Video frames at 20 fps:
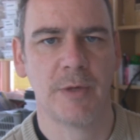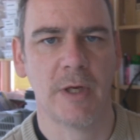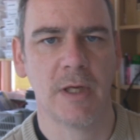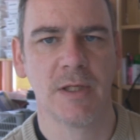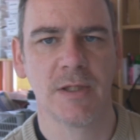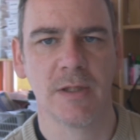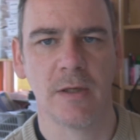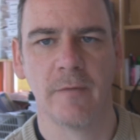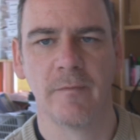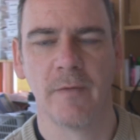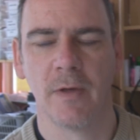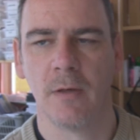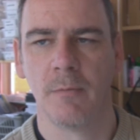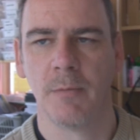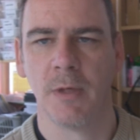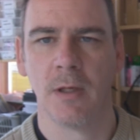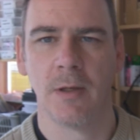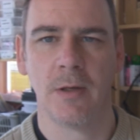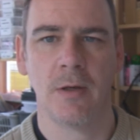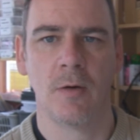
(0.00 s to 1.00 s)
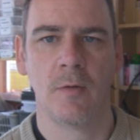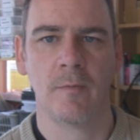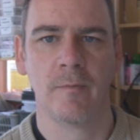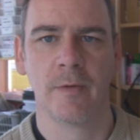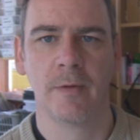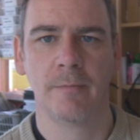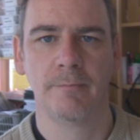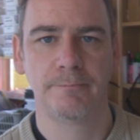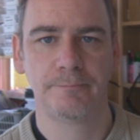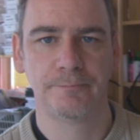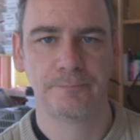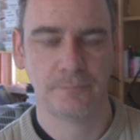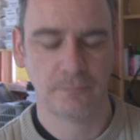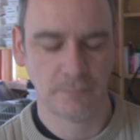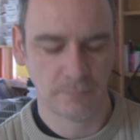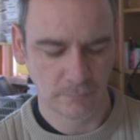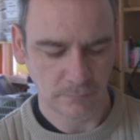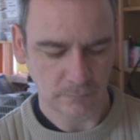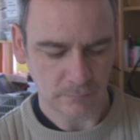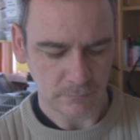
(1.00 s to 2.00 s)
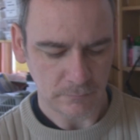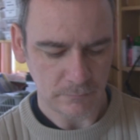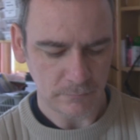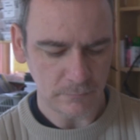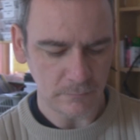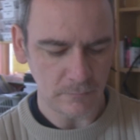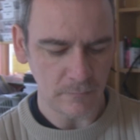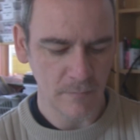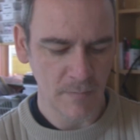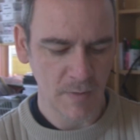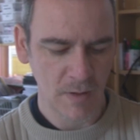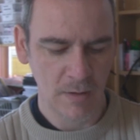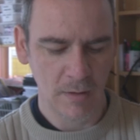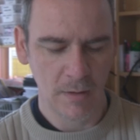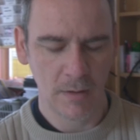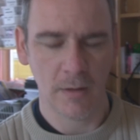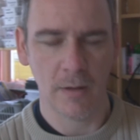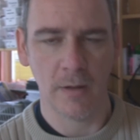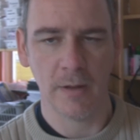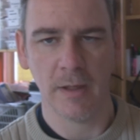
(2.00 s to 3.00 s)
price and availability of them. Now,